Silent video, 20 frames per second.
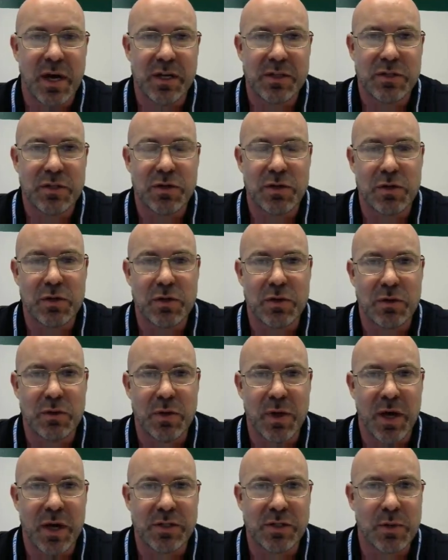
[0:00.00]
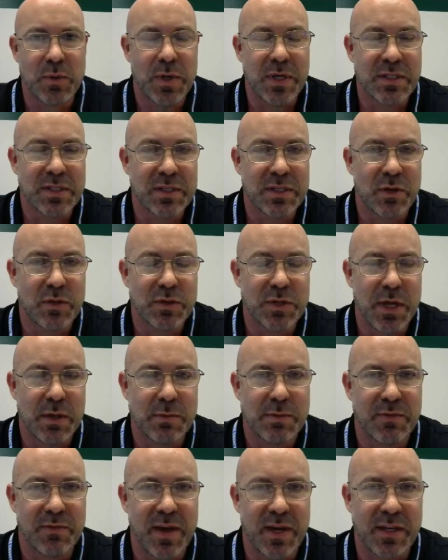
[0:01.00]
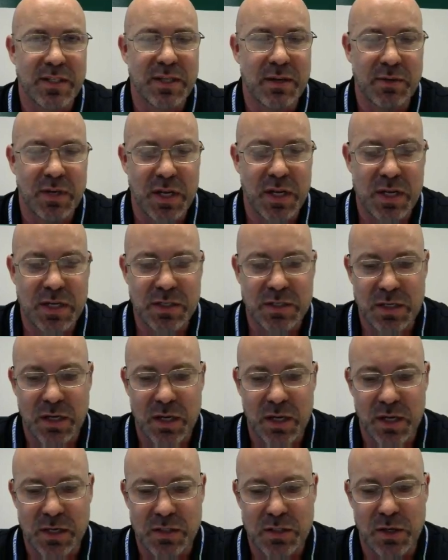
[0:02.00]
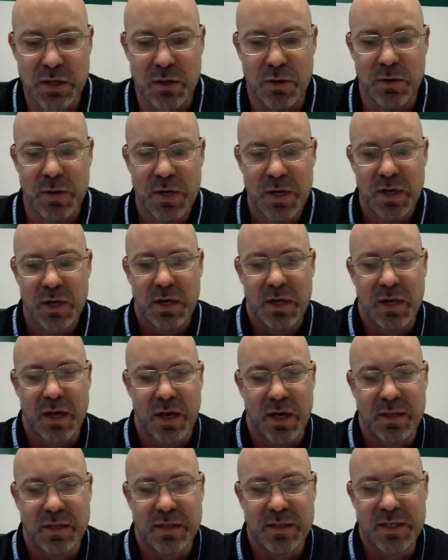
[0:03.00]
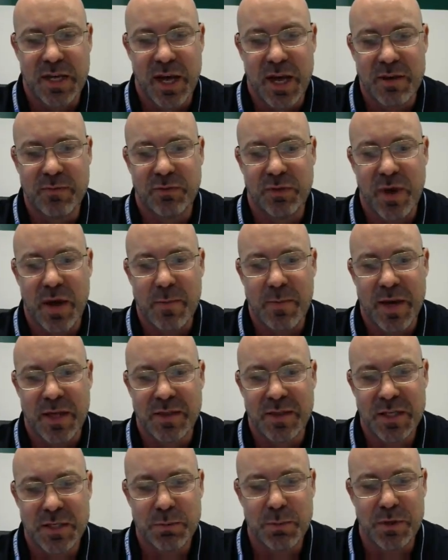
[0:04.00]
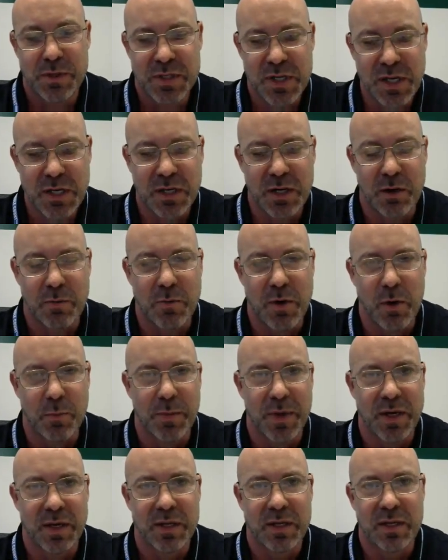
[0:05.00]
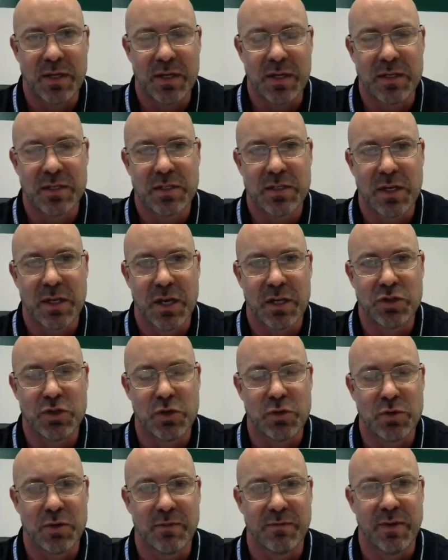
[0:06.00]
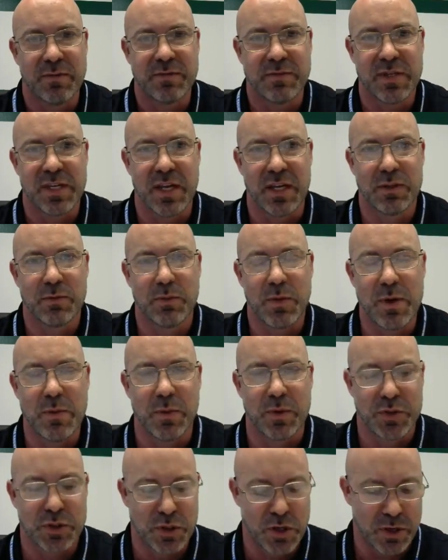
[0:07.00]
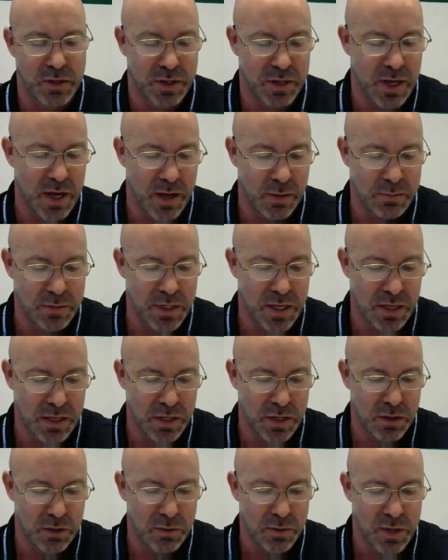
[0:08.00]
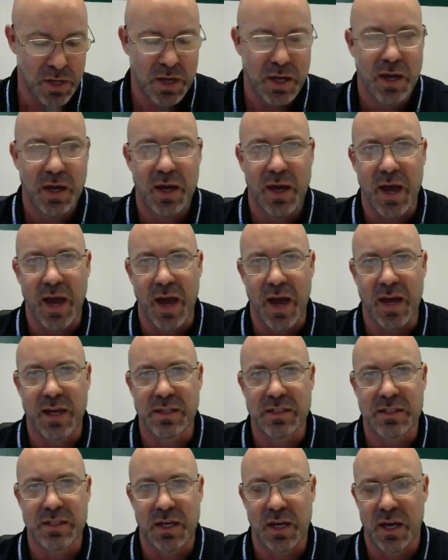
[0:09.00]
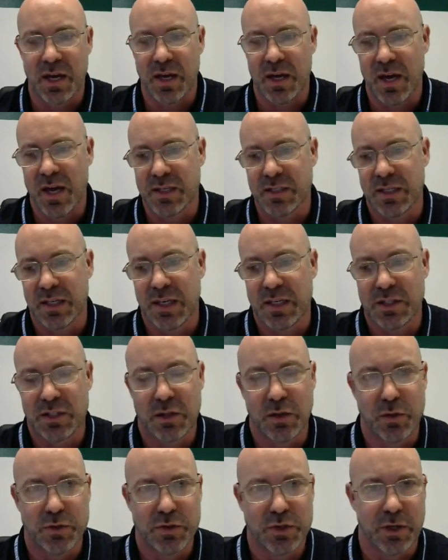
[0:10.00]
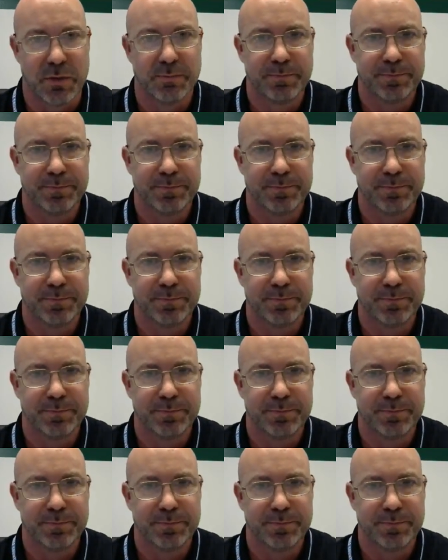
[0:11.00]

to doing those types of activities. So the time frame at this particular moment is June the 15th. We will certainly update you as it gets closer.